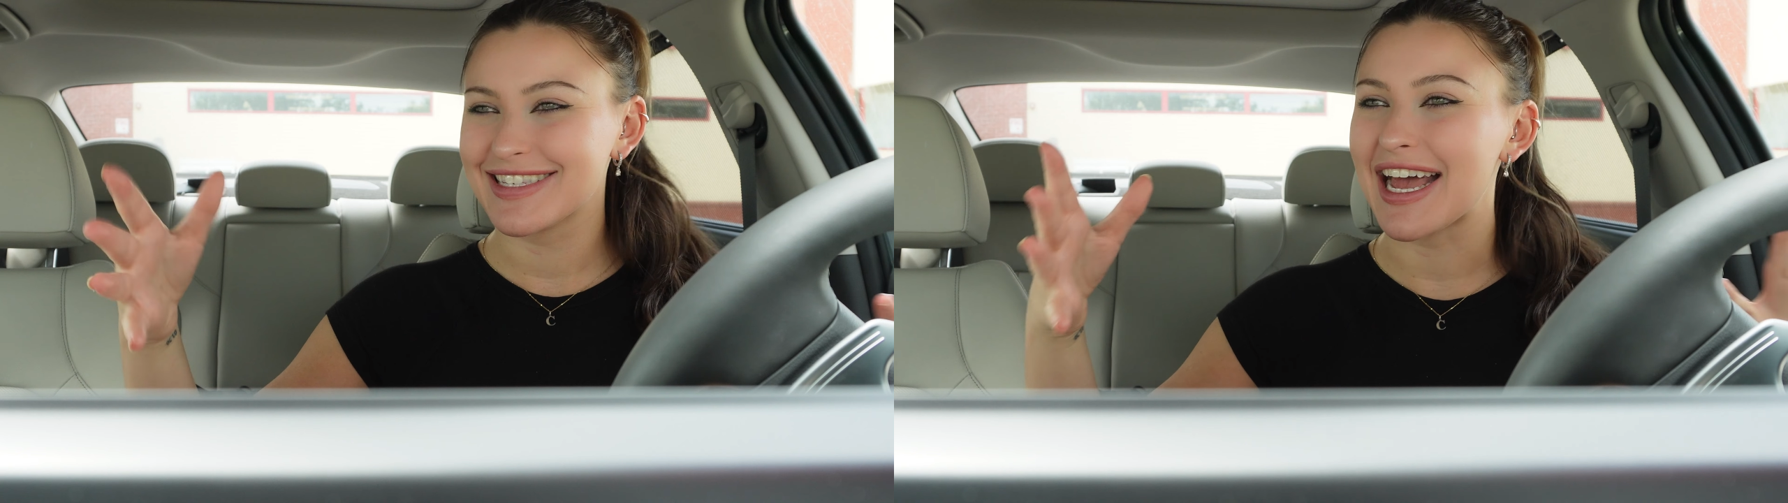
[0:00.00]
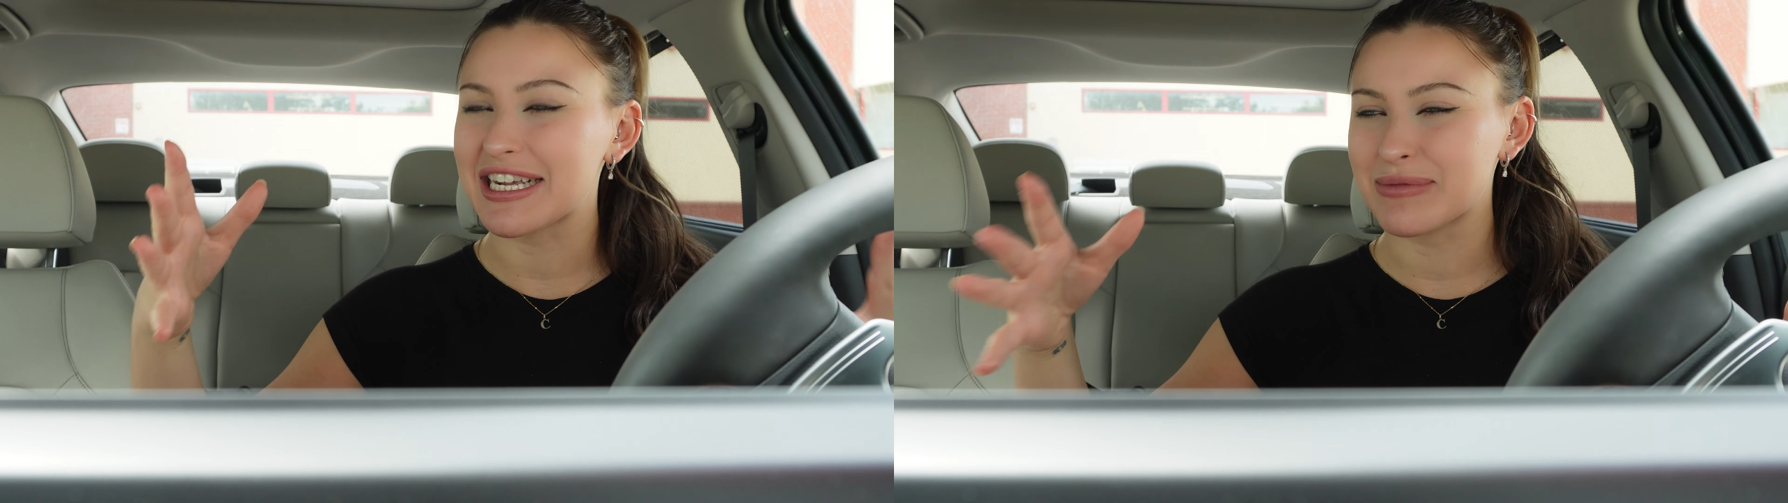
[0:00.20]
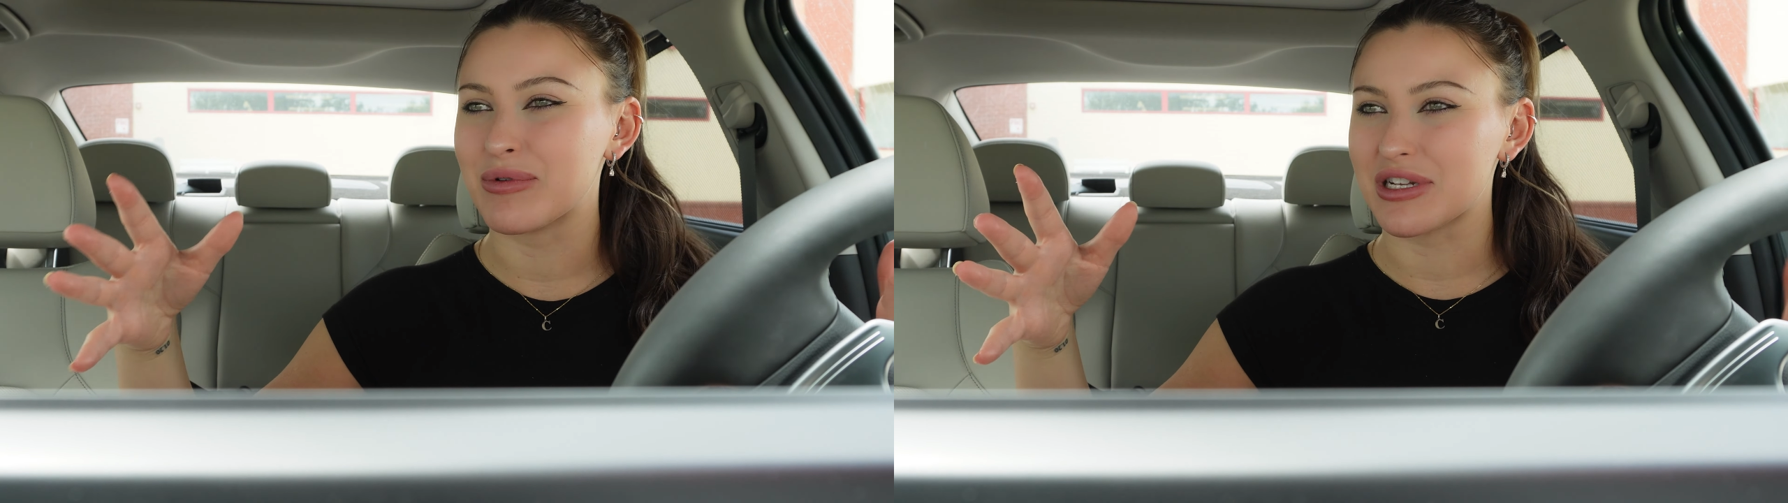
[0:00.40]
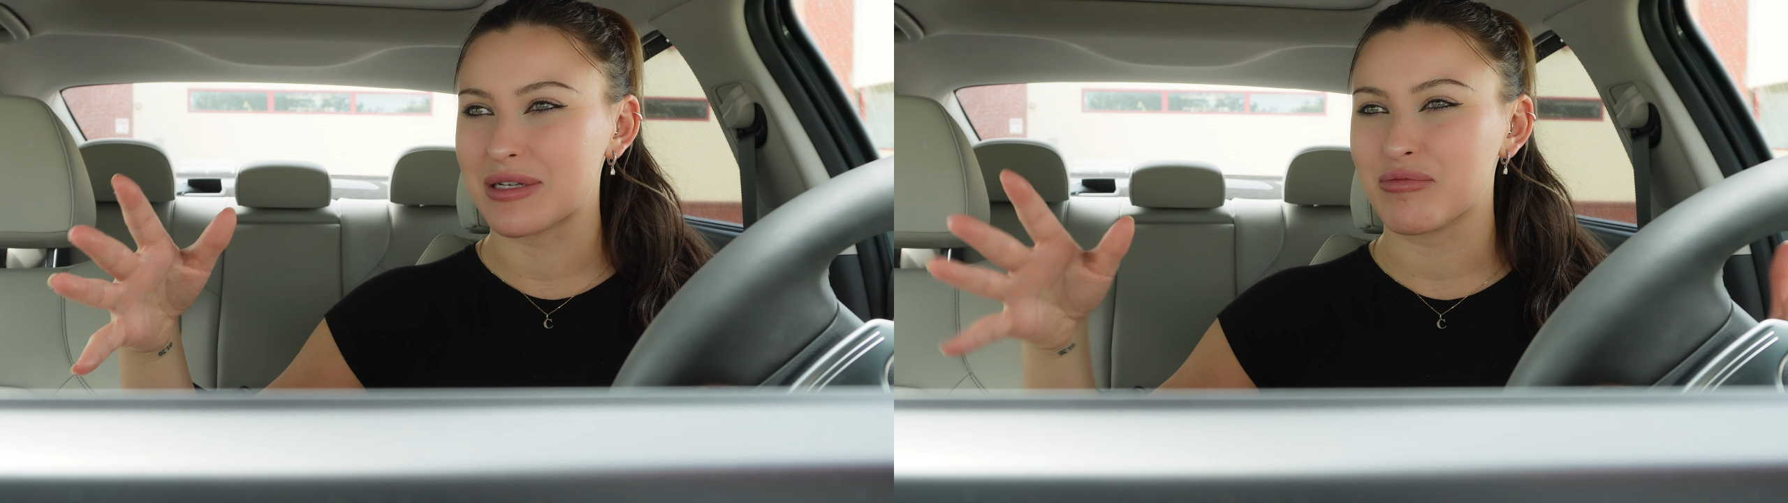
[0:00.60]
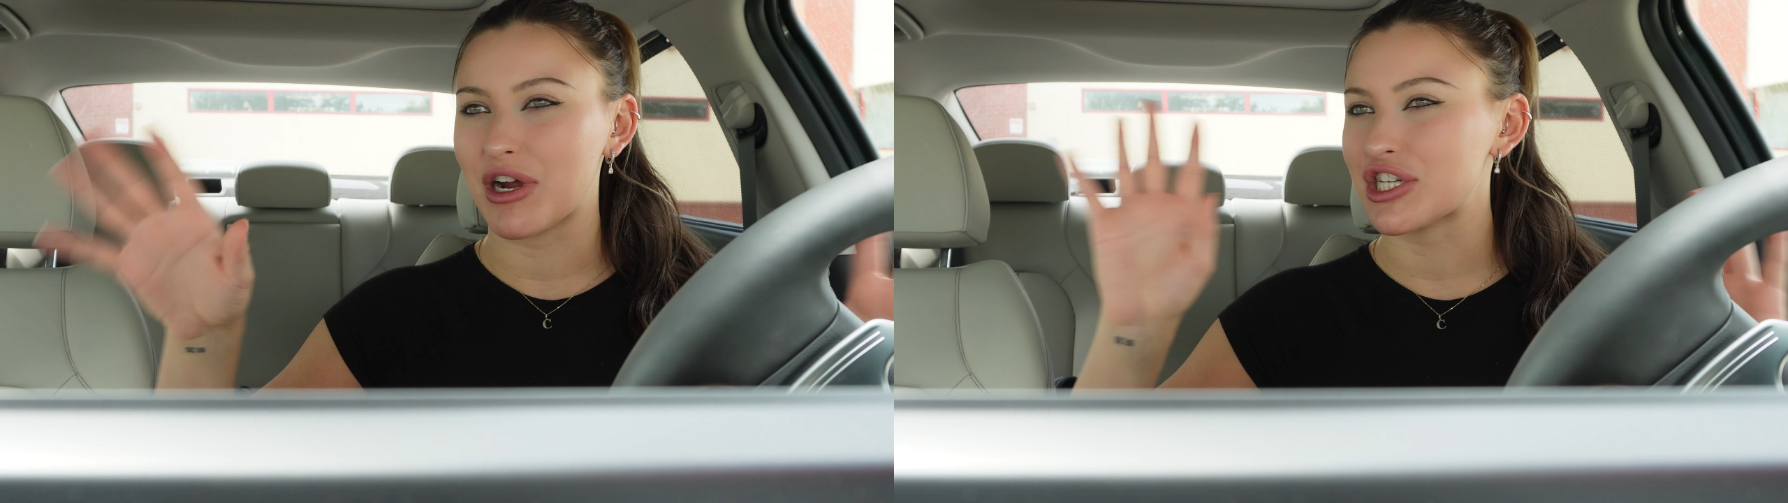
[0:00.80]
textbook
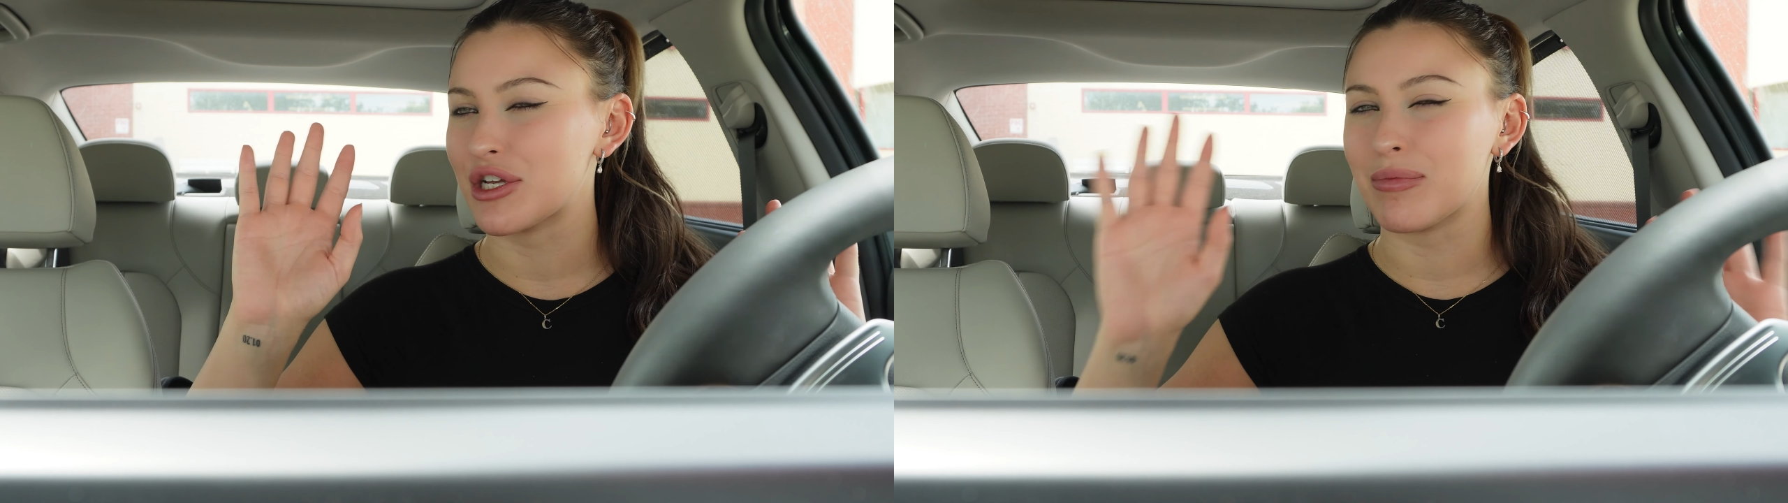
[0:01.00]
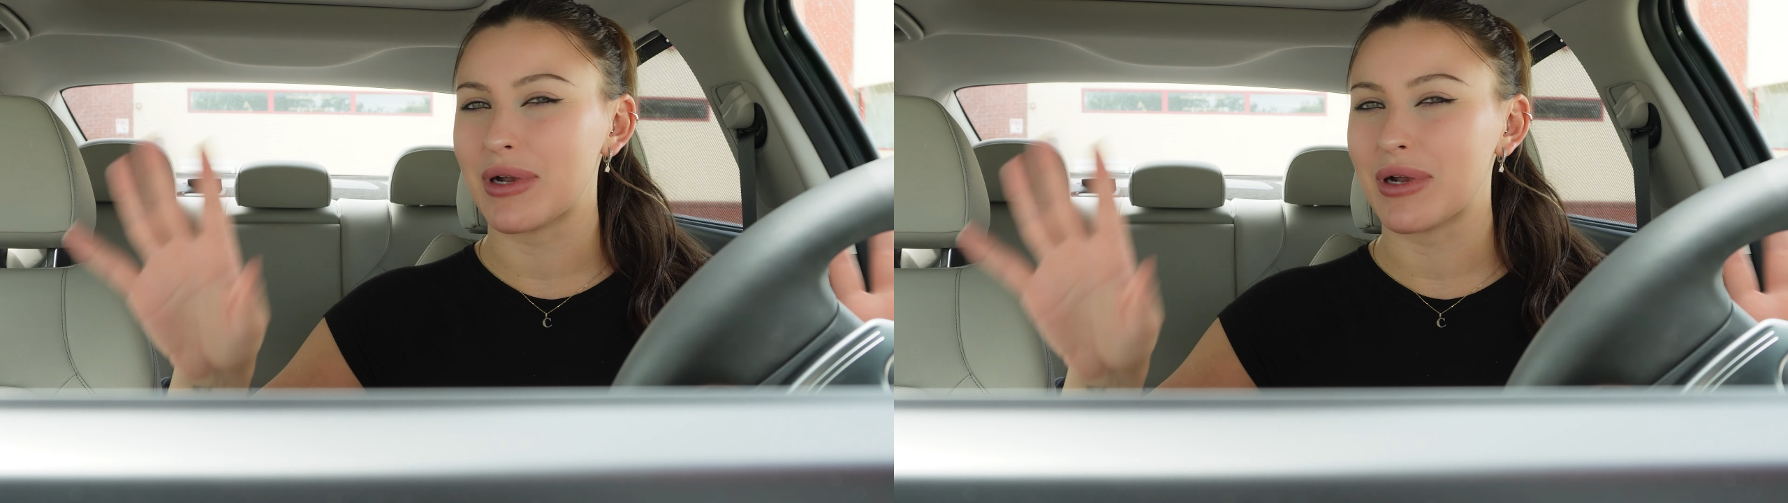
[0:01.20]
depression,